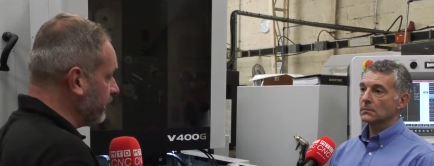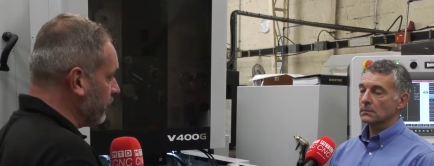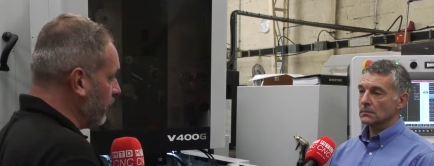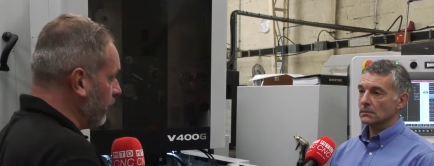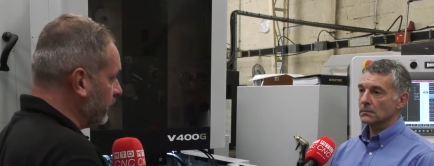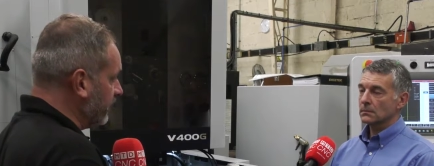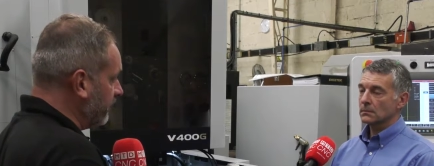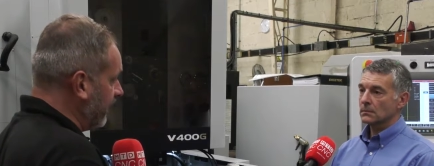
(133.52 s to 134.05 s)

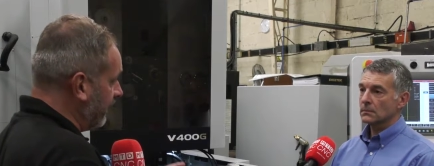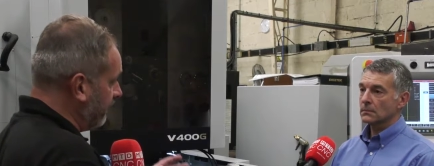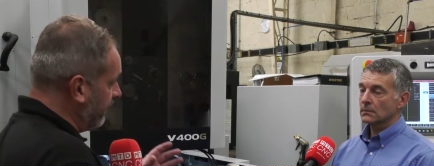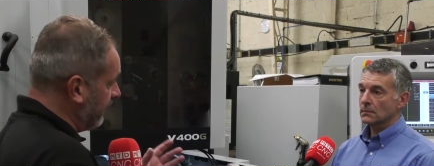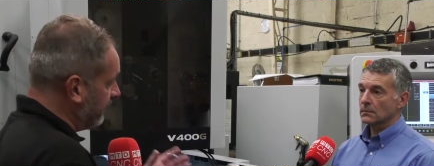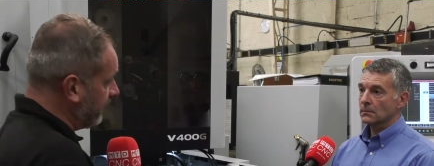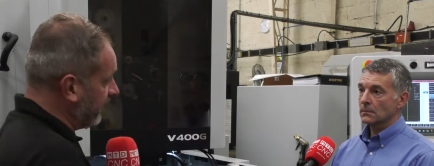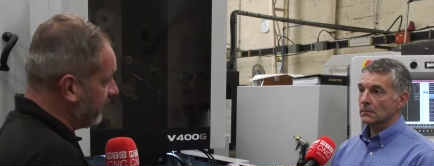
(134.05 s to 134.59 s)
Speaker 1: Tools have had a
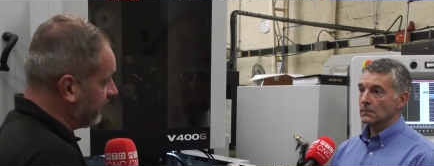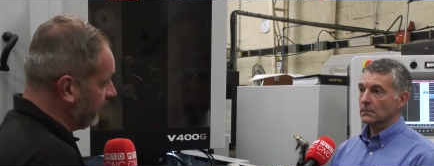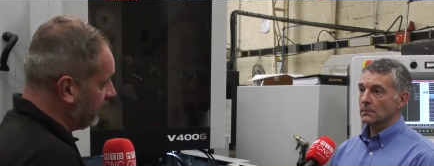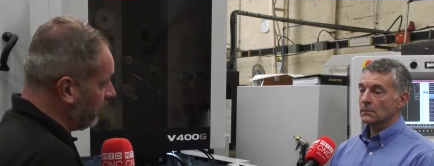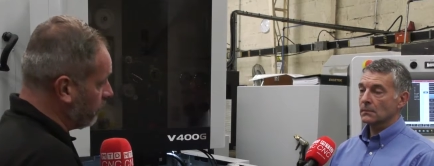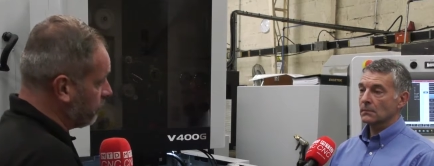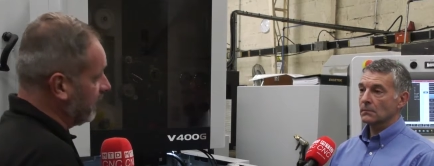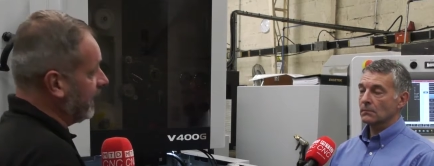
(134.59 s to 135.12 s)
fantastic
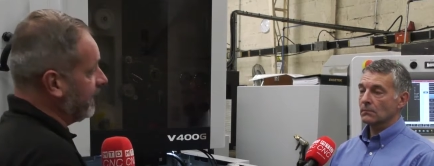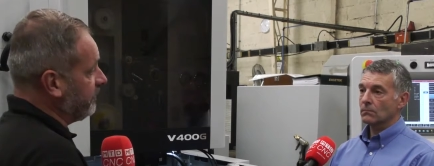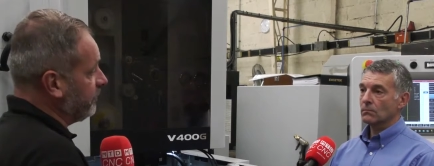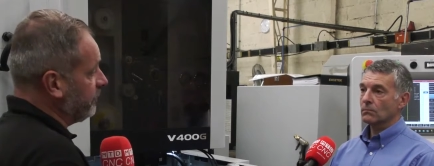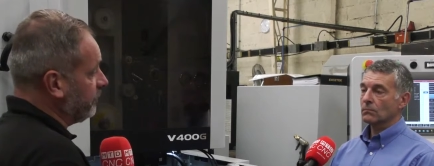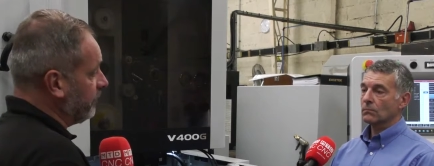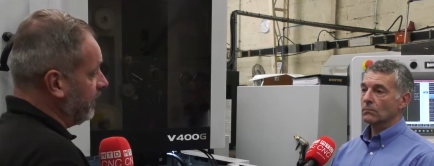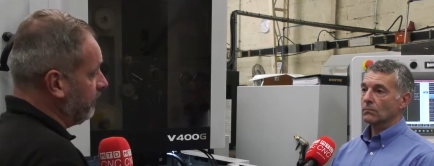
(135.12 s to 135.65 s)
long
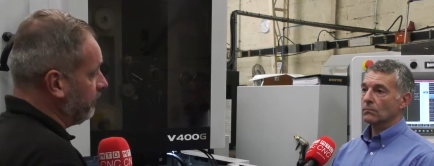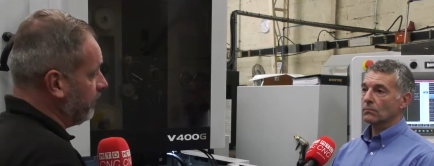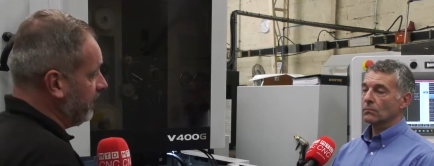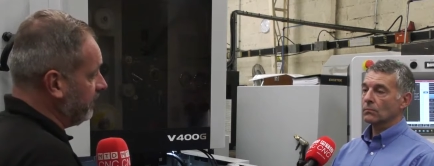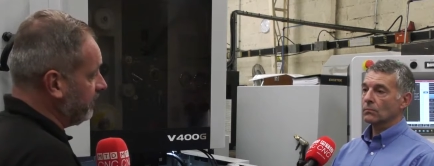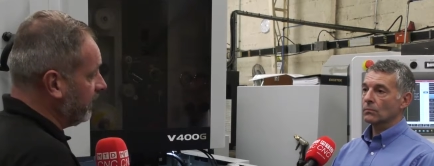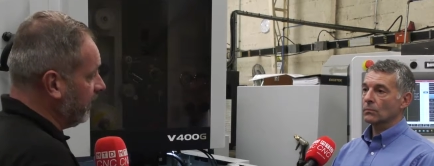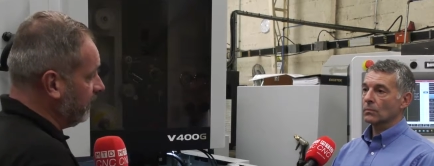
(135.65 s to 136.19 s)
relationship
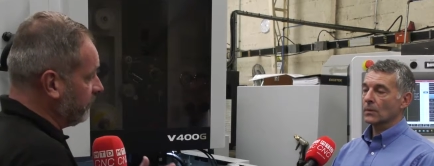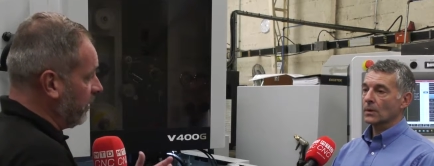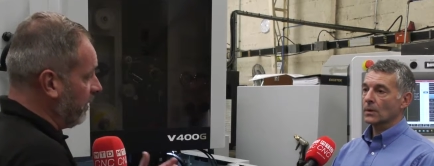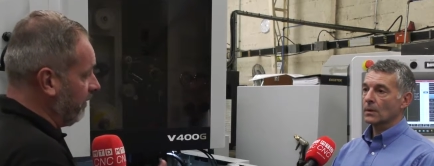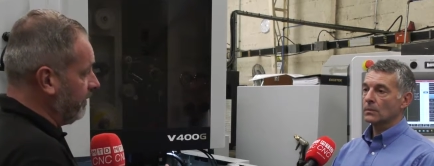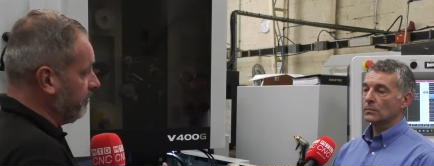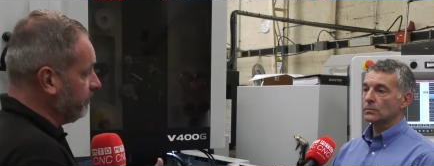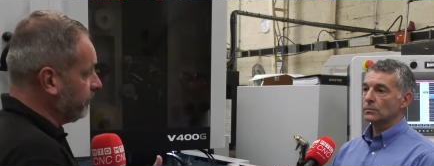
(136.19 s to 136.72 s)
with
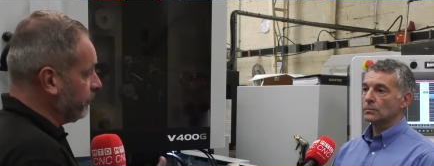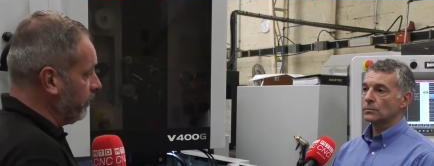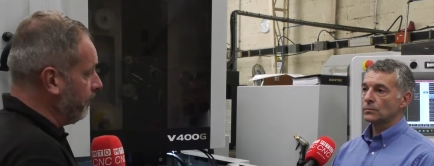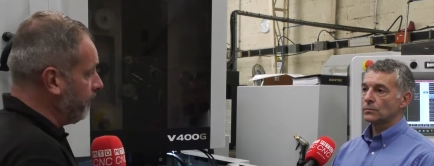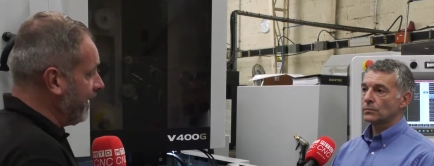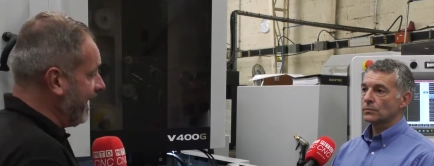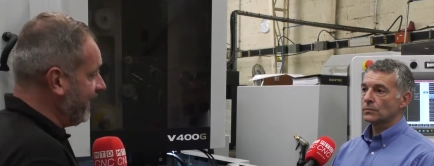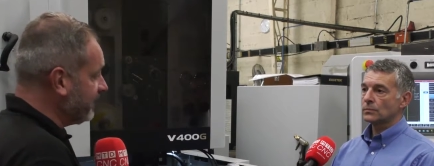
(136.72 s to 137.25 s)
Durham
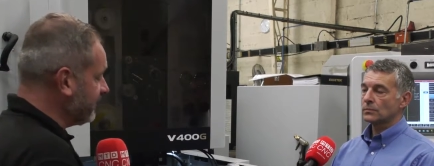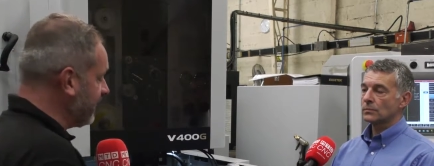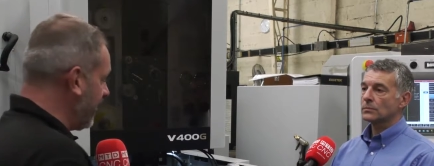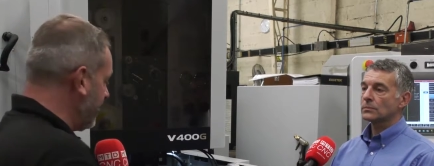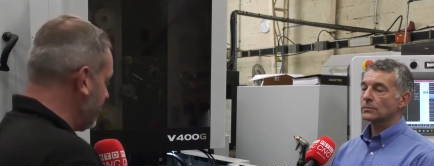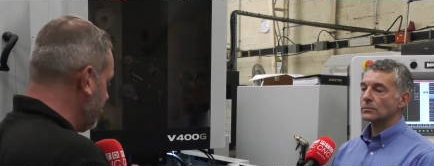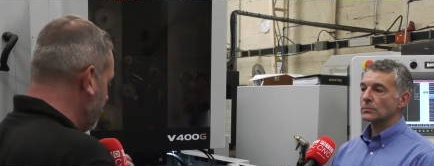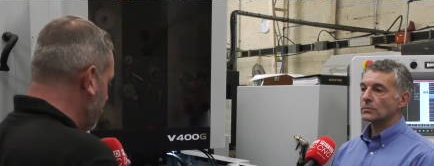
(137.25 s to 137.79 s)
Duplex
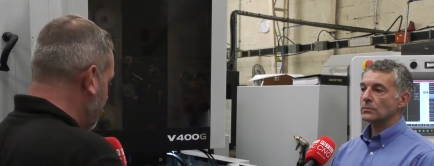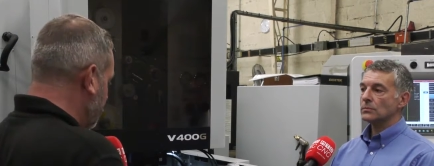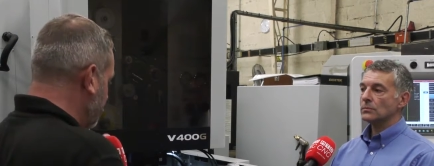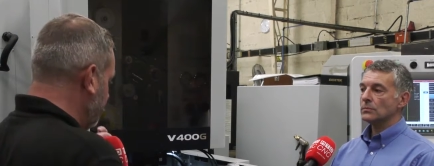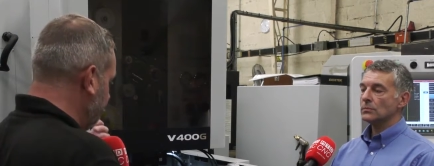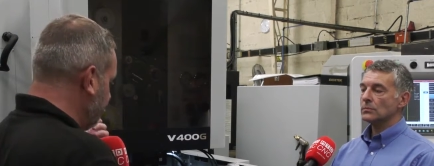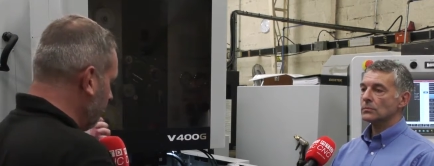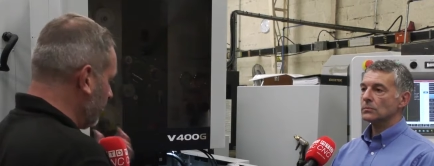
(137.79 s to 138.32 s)
and
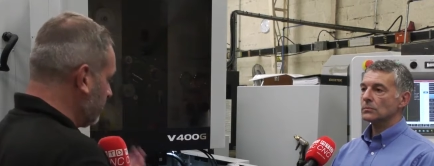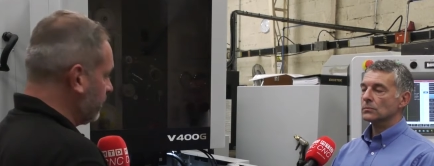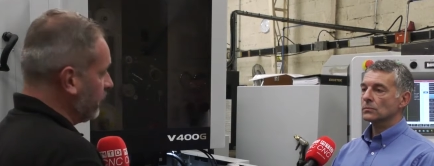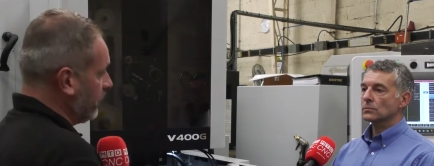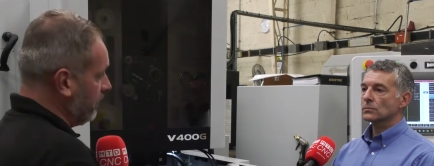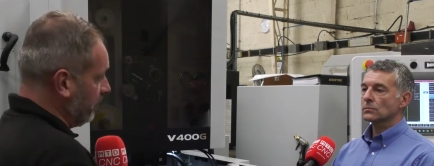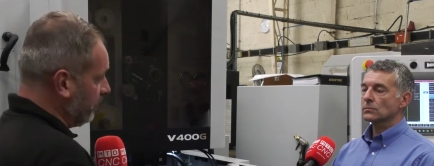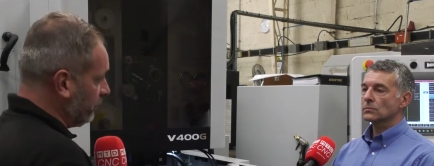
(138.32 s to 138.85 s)
you've got two
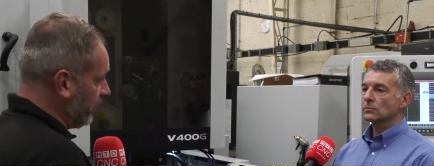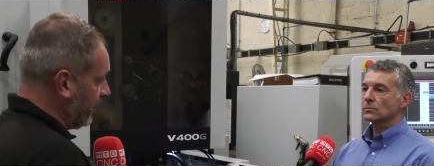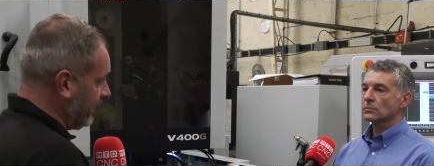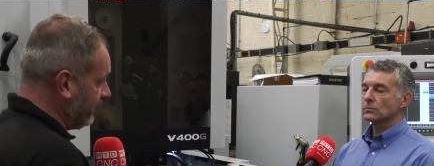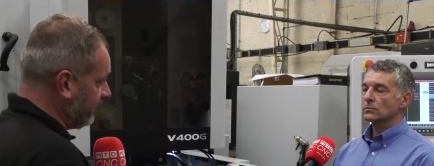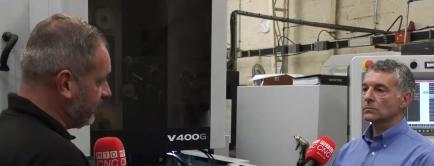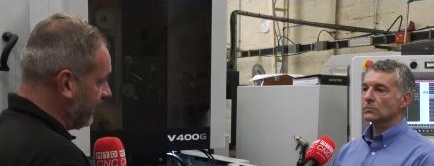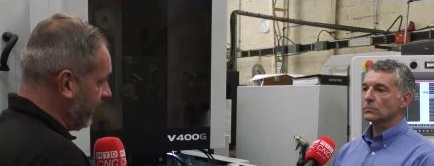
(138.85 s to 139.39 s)

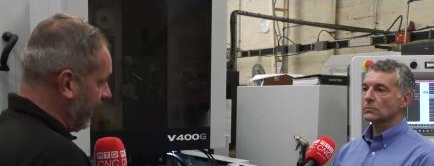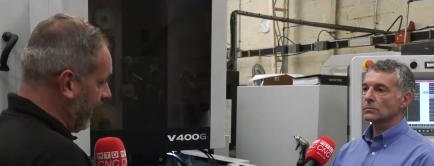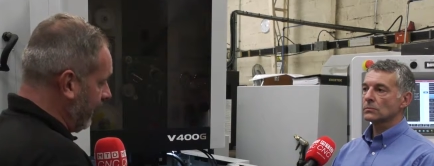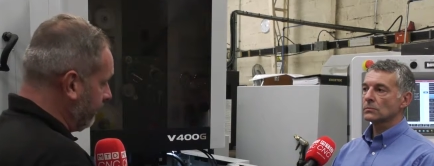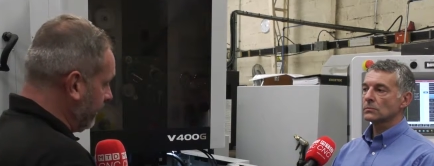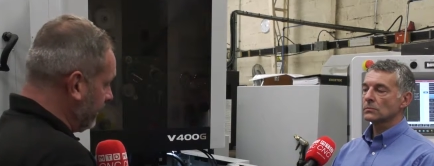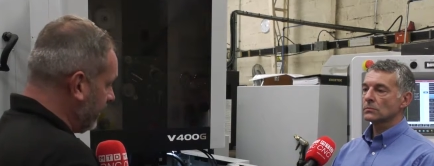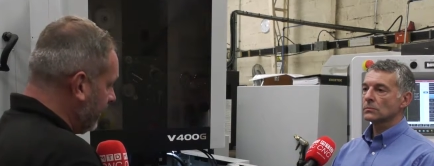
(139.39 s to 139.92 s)
machines here.
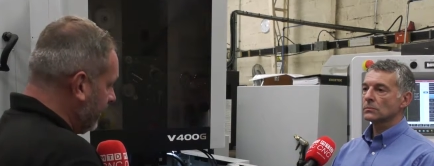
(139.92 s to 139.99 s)
But